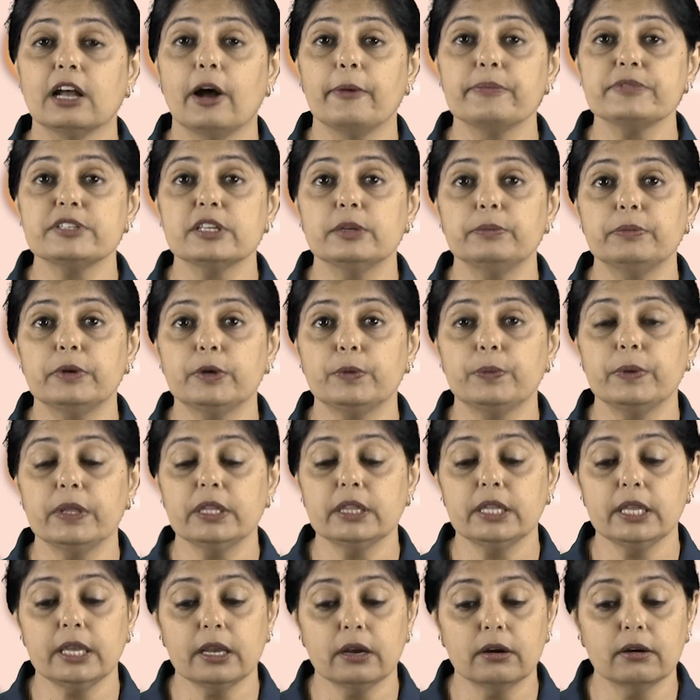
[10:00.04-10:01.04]
comes in
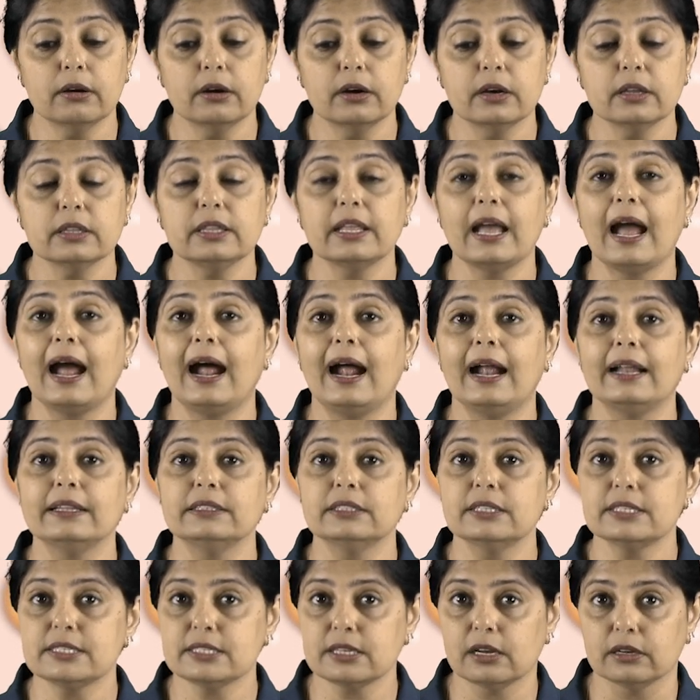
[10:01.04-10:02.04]
between the earth
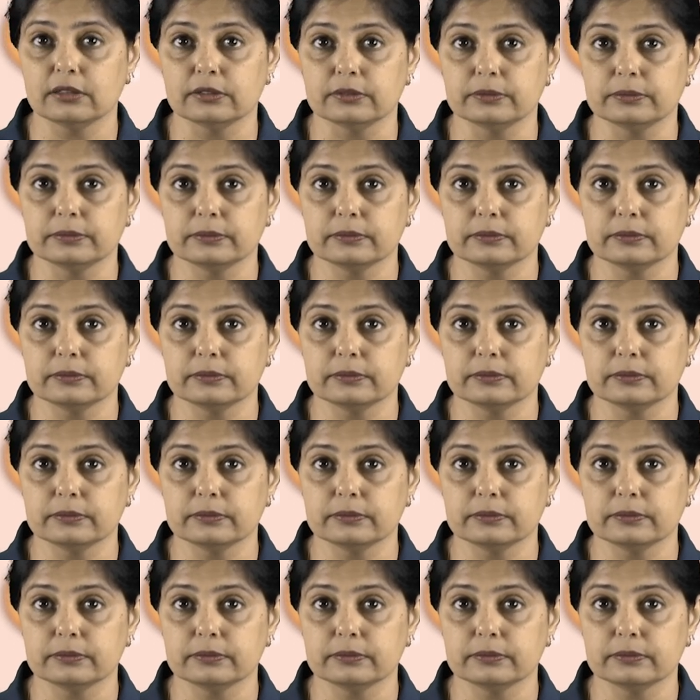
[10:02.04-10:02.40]
and the sun,